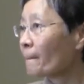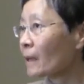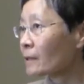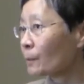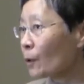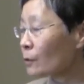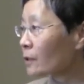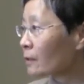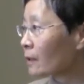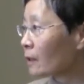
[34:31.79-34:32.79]
That's the
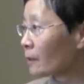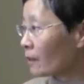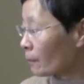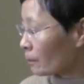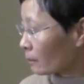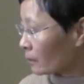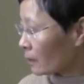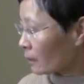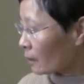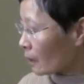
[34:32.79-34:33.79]
most the, the,
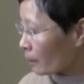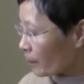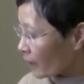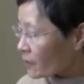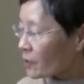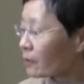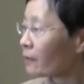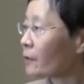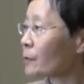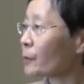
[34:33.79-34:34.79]
the, the biggest
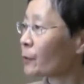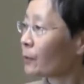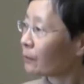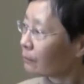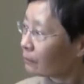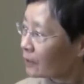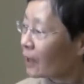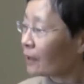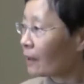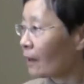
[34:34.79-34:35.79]
difference between
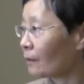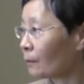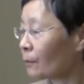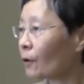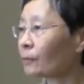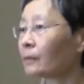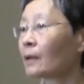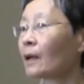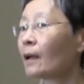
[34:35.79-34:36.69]
China and Rome.